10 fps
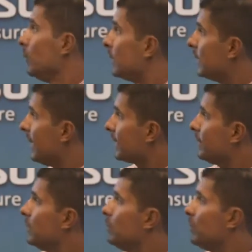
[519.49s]
We
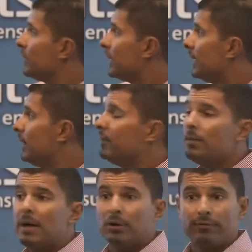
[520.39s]
connected them with a given
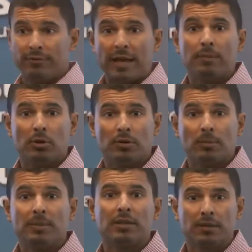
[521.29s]
amount of fiber
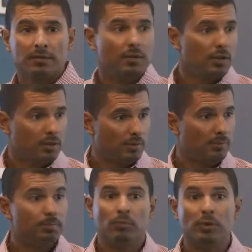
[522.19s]
because
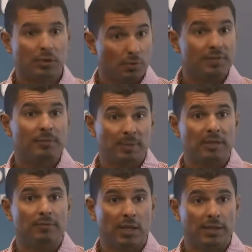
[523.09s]
we know the
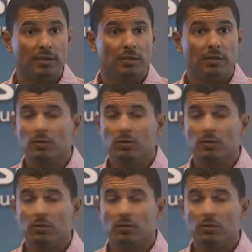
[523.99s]
speed of light.